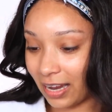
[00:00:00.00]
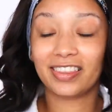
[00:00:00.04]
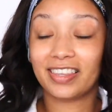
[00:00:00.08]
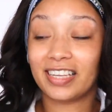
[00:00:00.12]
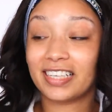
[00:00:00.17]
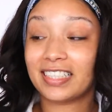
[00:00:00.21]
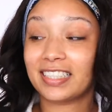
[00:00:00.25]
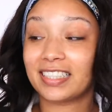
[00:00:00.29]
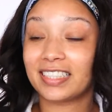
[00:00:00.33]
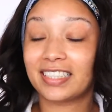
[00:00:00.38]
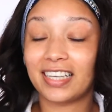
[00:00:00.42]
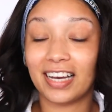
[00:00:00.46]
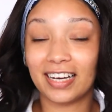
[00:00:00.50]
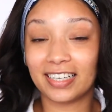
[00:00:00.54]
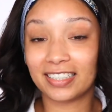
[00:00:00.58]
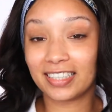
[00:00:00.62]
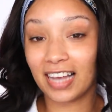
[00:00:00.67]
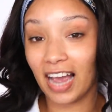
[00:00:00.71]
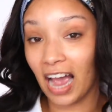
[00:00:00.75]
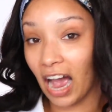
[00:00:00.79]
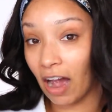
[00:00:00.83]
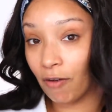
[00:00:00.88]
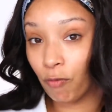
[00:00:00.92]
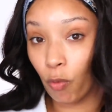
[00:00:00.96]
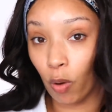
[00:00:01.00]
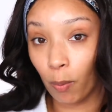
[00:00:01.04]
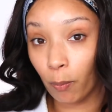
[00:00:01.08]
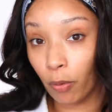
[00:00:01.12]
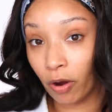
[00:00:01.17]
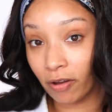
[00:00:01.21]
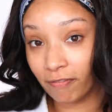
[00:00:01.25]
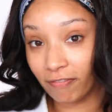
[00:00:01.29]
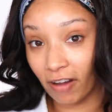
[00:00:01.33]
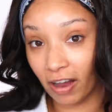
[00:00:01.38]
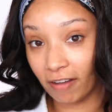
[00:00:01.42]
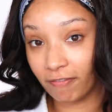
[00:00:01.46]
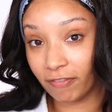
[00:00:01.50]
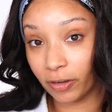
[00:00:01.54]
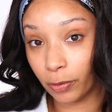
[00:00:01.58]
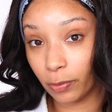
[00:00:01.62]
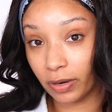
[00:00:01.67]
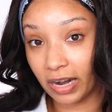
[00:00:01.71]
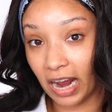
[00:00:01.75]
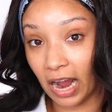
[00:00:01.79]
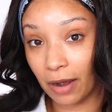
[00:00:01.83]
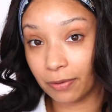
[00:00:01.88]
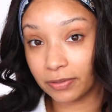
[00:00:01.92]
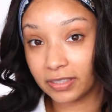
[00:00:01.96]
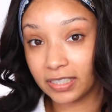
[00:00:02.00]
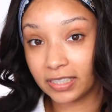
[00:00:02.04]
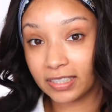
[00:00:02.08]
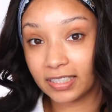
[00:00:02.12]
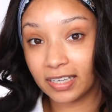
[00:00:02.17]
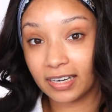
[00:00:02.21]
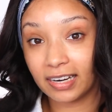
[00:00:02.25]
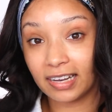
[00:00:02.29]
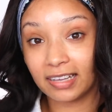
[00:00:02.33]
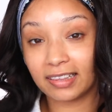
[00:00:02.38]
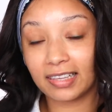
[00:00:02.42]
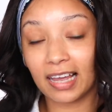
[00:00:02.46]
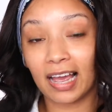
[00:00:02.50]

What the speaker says: This does have 1.5 fluid ounces in it.